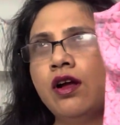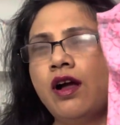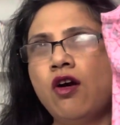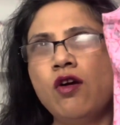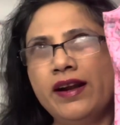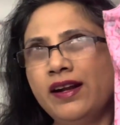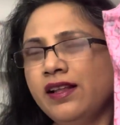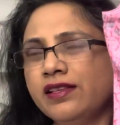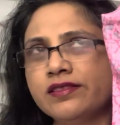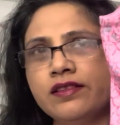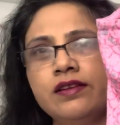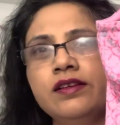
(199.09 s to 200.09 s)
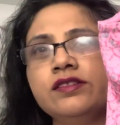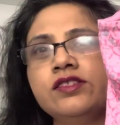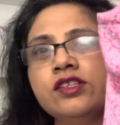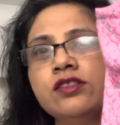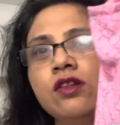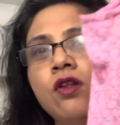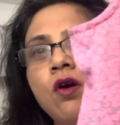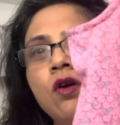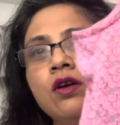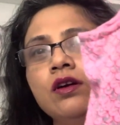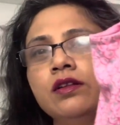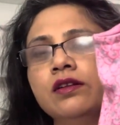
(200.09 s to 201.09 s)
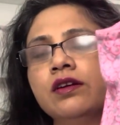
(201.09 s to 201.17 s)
or at least 3 inches longer